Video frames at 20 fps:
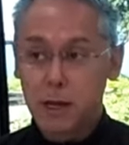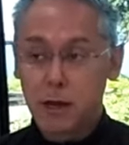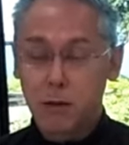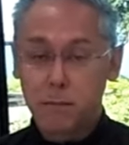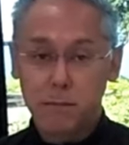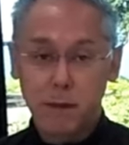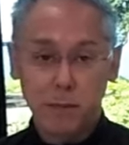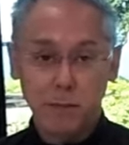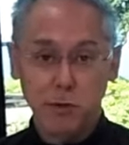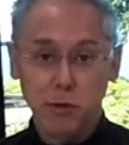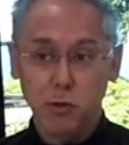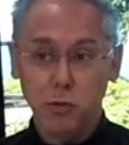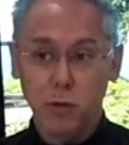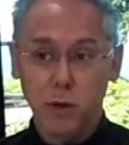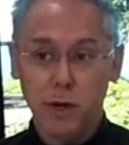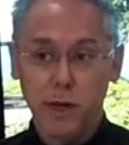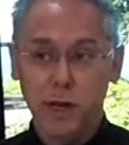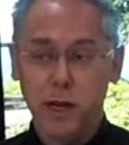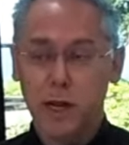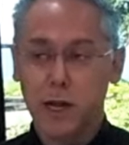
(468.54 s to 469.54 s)
Maybe you
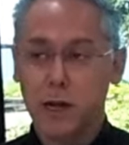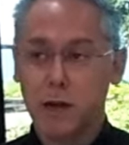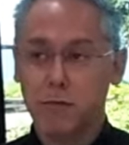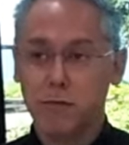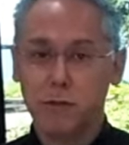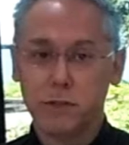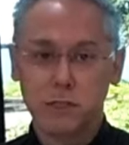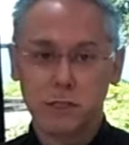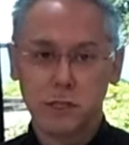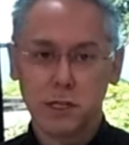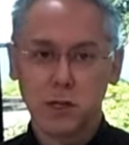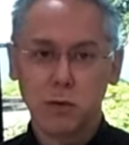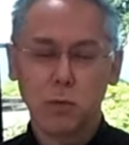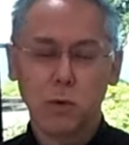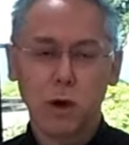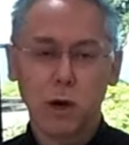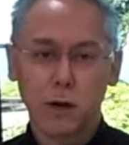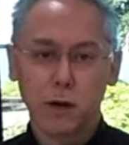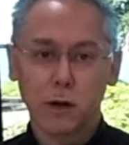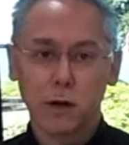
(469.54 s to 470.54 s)
want to have the city
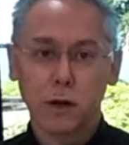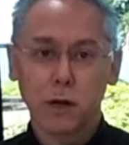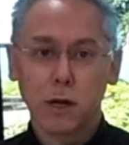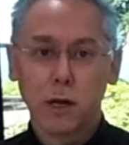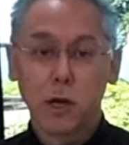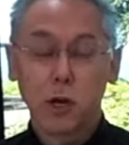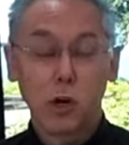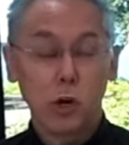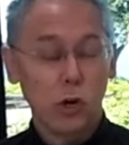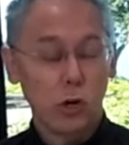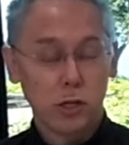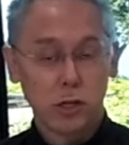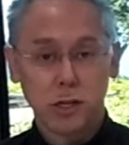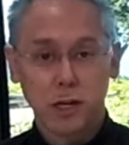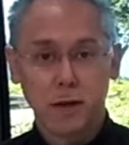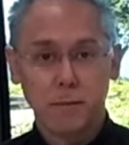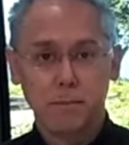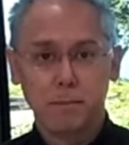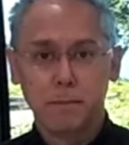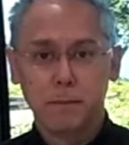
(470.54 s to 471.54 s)
water hooked
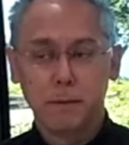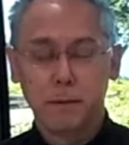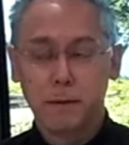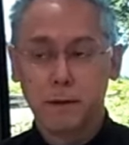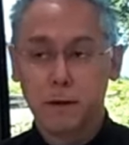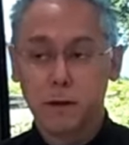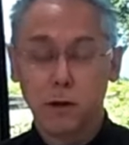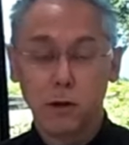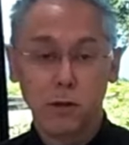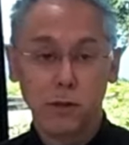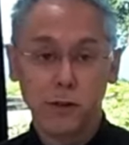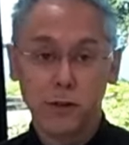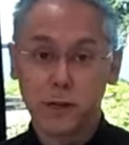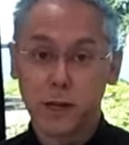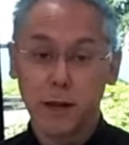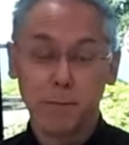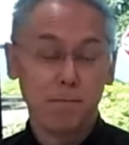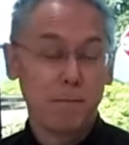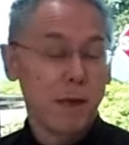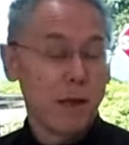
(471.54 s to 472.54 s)
up all the
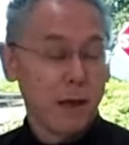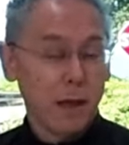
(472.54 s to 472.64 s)
time.